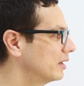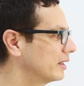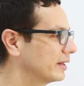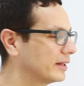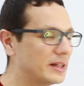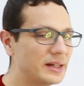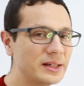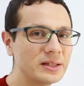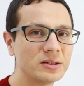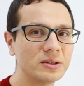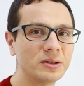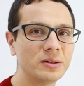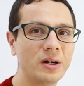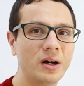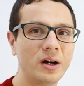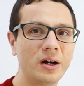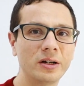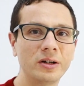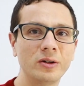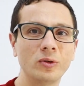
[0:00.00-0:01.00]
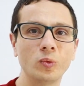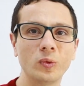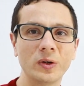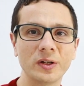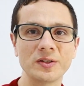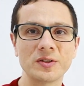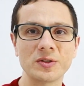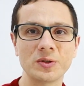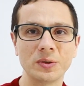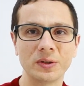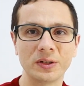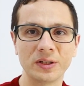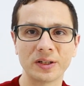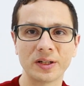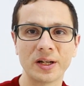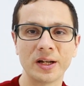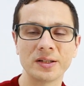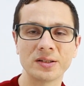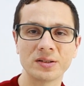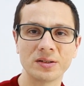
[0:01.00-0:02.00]
later on once you
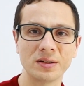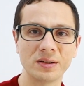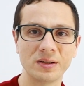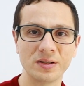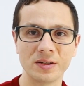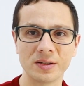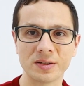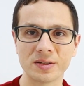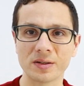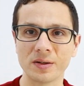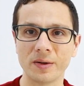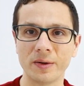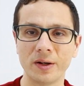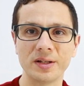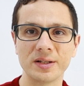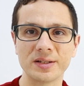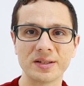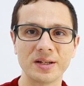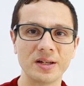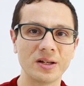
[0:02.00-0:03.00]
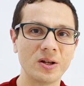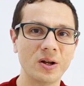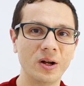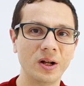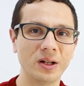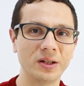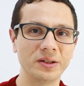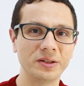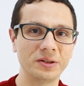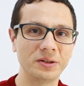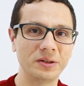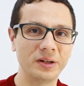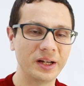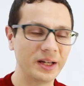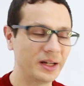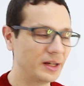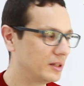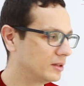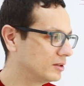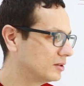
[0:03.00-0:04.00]
encounter this stakeholder
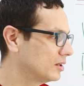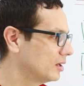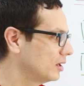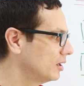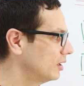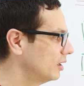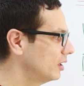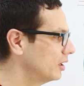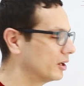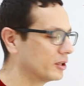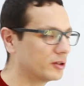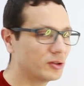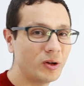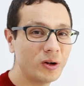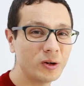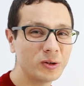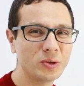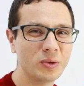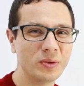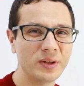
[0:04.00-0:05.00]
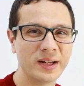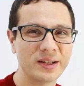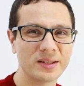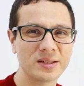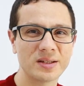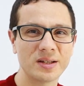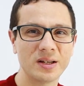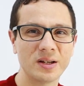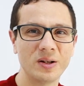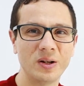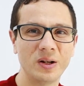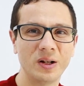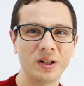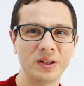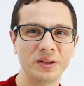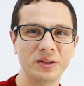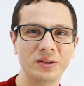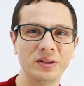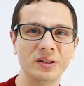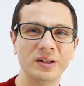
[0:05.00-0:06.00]
and talk to that
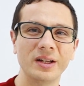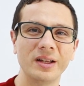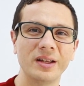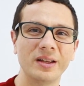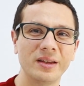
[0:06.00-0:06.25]
stakeholder.